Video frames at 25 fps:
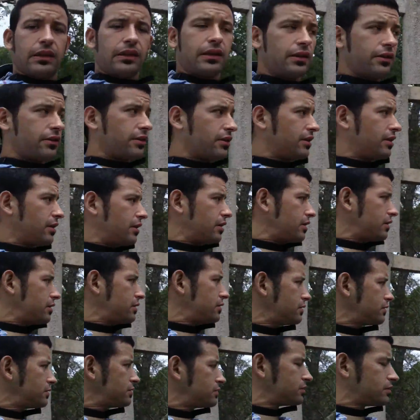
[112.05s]
Here the,
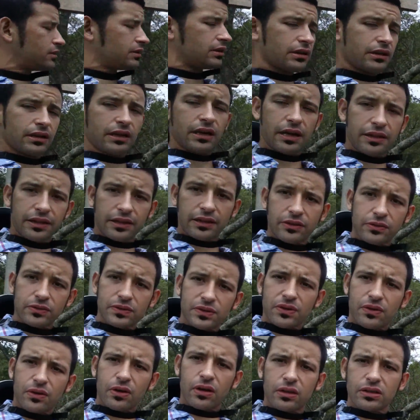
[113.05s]
I think
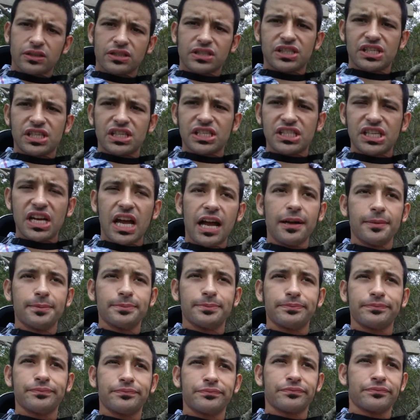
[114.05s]
those are called Shisha,
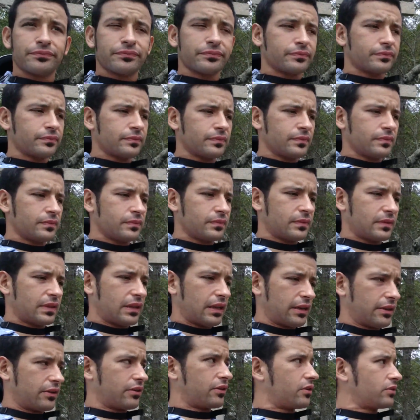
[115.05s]

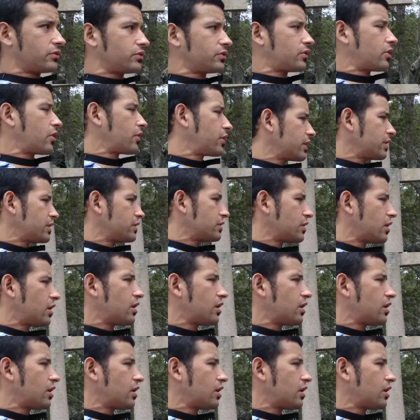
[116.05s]
like guardian